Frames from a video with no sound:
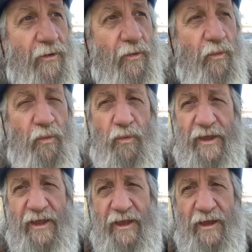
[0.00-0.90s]

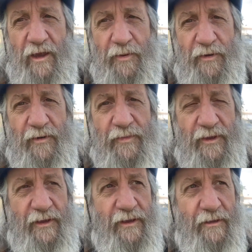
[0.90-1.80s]
we appear to
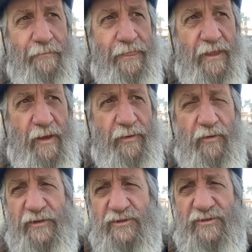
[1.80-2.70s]
be
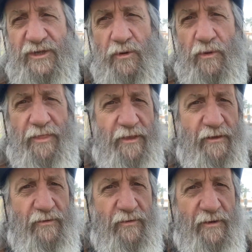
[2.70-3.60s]
hypocrites who say one thing
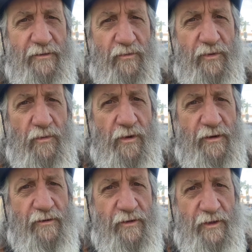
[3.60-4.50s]
and do another. We want
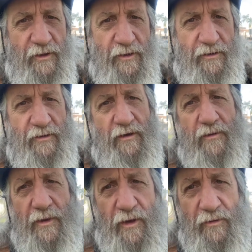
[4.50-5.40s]
to talk
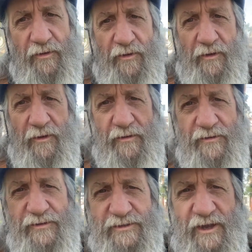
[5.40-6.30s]
about
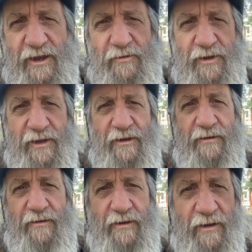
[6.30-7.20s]

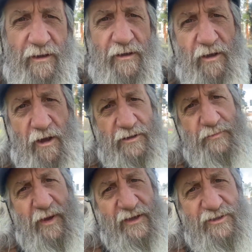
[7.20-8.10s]
desiring God's
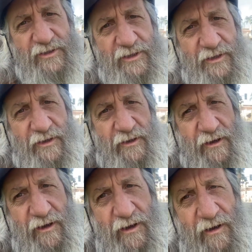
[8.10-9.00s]
best
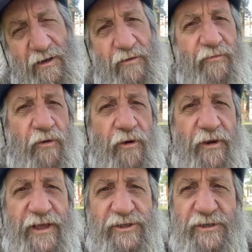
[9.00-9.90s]
for our
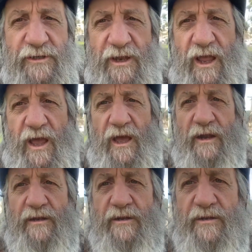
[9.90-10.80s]
nation
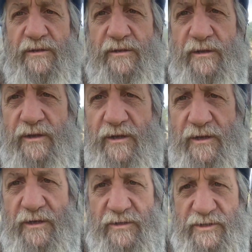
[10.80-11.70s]
and
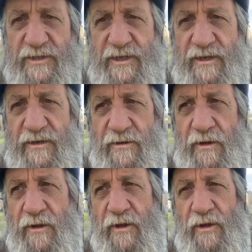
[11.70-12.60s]
seeing
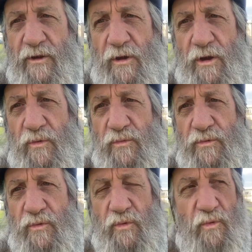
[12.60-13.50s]
God
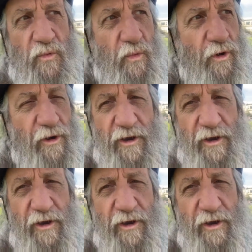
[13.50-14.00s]
work